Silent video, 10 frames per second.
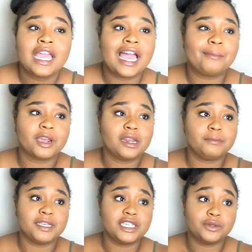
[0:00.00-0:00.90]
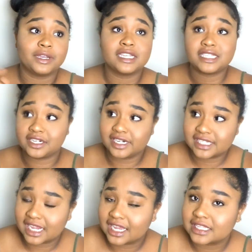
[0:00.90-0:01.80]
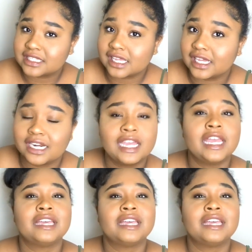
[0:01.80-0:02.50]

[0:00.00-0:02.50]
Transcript: I'm gonna be doing a series, like I said.